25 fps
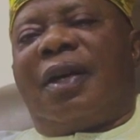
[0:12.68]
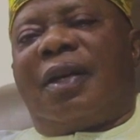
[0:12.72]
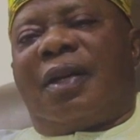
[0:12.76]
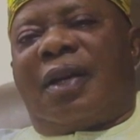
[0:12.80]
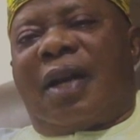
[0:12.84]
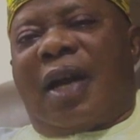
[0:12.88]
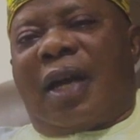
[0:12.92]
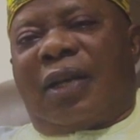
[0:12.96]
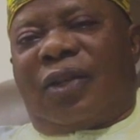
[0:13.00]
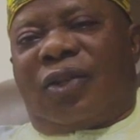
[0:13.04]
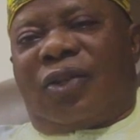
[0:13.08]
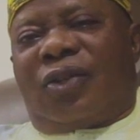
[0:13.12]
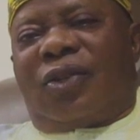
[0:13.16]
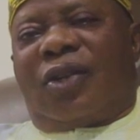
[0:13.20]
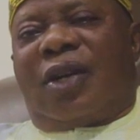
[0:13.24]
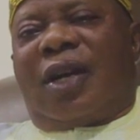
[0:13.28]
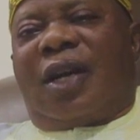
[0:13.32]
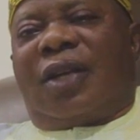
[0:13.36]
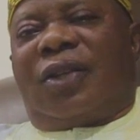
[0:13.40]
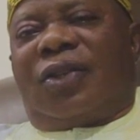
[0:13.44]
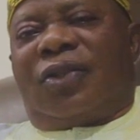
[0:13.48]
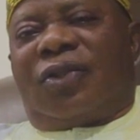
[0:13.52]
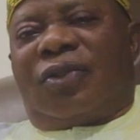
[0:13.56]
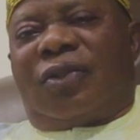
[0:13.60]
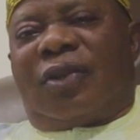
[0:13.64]

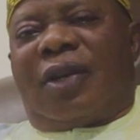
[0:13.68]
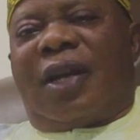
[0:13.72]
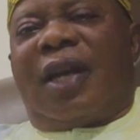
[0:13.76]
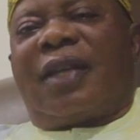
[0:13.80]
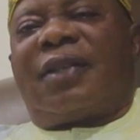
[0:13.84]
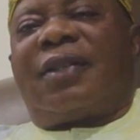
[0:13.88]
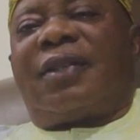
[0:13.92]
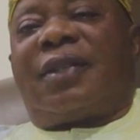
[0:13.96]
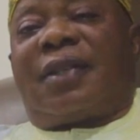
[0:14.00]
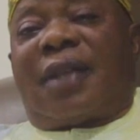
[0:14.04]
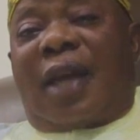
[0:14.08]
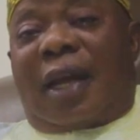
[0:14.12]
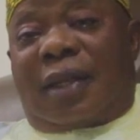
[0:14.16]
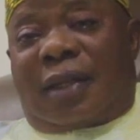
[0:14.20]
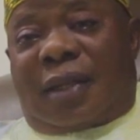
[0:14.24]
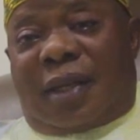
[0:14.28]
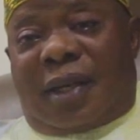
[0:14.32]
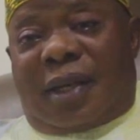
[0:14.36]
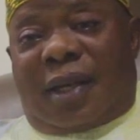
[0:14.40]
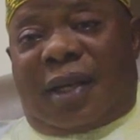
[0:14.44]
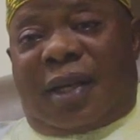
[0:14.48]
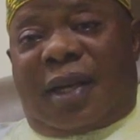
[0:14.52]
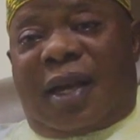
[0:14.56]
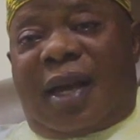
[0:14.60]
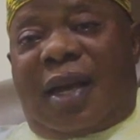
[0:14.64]
Raju,
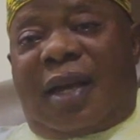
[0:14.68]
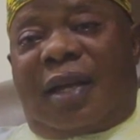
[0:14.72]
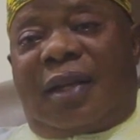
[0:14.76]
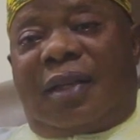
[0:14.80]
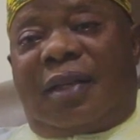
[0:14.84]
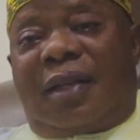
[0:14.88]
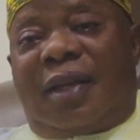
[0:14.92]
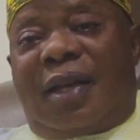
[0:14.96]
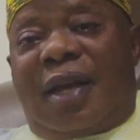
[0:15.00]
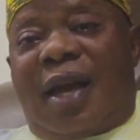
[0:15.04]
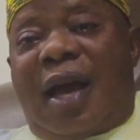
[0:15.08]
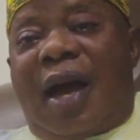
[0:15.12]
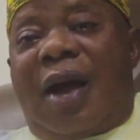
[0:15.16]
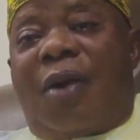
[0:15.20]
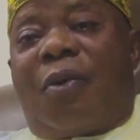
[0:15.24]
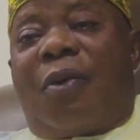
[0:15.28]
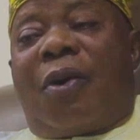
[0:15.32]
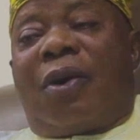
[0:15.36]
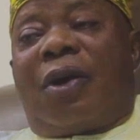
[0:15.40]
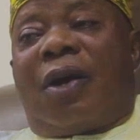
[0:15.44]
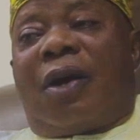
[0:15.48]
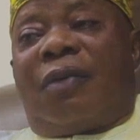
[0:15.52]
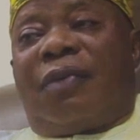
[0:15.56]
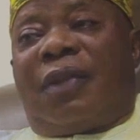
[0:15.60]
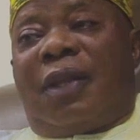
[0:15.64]
exactly. I'm
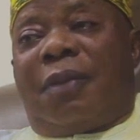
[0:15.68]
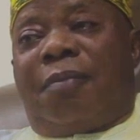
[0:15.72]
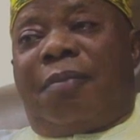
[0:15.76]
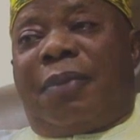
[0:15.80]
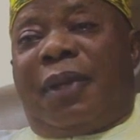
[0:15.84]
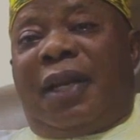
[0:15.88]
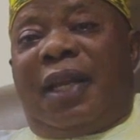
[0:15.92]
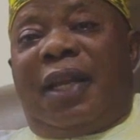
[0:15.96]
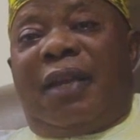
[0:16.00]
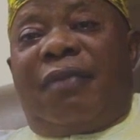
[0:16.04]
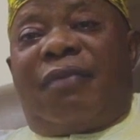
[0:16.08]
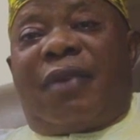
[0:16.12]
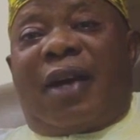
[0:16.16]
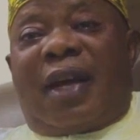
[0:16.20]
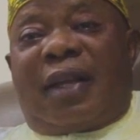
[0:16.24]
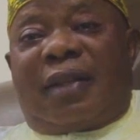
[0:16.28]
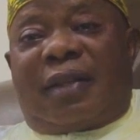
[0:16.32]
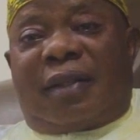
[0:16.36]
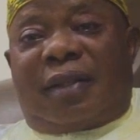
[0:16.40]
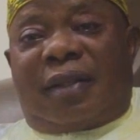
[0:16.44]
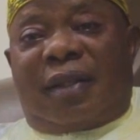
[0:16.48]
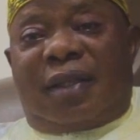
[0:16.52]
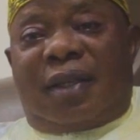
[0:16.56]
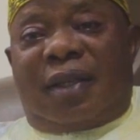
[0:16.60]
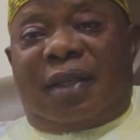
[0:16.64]
one of the believers.
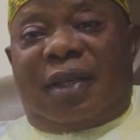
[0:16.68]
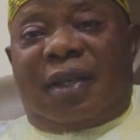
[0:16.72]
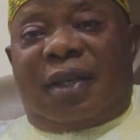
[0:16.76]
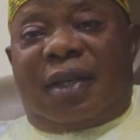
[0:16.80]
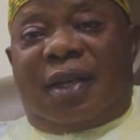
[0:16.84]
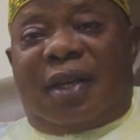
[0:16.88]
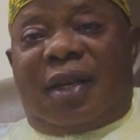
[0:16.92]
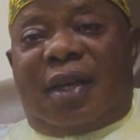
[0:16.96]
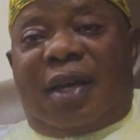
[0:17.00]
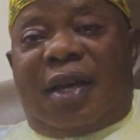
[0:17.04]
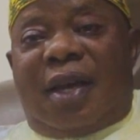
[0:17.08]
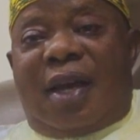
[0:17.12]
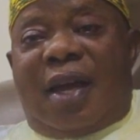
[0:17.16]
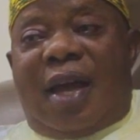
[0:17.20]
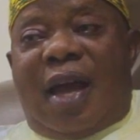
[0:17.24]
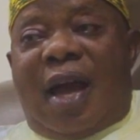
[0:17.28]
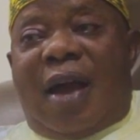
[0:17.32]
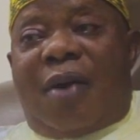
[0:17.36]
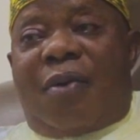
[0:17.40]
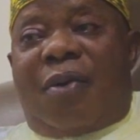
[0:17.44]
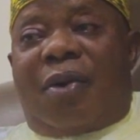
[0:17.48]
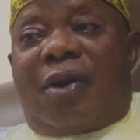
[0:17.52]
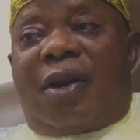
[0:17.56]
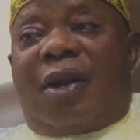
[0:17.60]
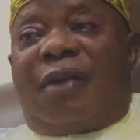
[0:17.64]

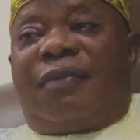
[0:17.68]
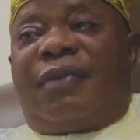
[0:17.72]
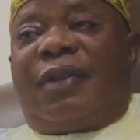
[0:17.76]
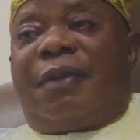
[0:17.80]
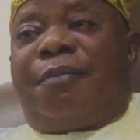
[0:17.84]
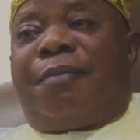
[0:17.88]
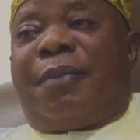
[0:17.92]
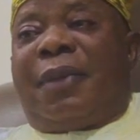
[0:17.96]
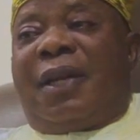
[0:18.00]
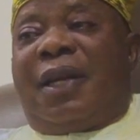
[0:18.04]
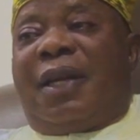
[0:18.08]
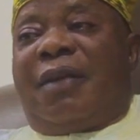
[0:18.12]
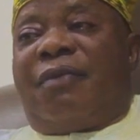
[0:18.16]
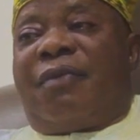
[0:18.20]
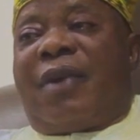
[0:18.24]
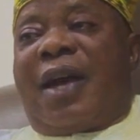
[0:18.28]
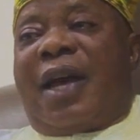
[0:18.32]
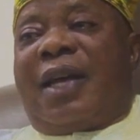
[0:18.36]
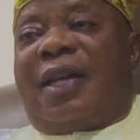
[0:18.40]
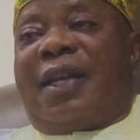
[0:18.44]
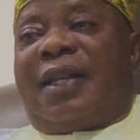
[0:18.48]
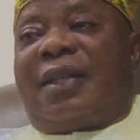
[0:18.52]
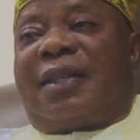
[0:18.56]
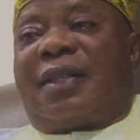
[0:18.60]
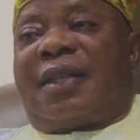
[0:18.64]
I'm one of the believers
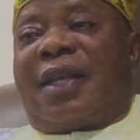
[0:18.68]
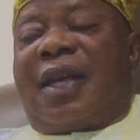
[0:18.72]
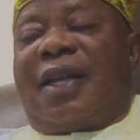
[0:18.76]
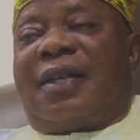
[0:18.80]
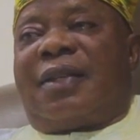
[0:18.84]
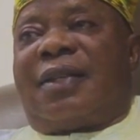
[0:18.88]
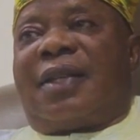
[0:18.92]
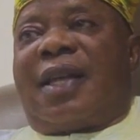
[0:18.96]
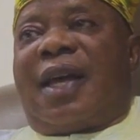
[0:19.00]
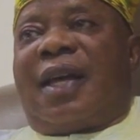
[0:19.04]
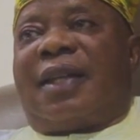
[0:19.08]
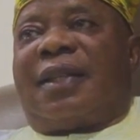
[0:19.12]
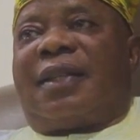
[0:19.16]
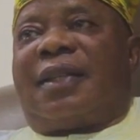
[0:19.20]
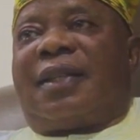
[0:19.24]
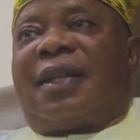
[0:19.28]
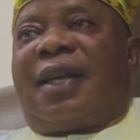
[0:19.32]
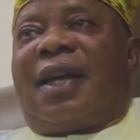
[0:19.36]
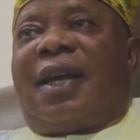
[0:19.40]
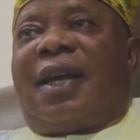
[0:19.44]
in the sense that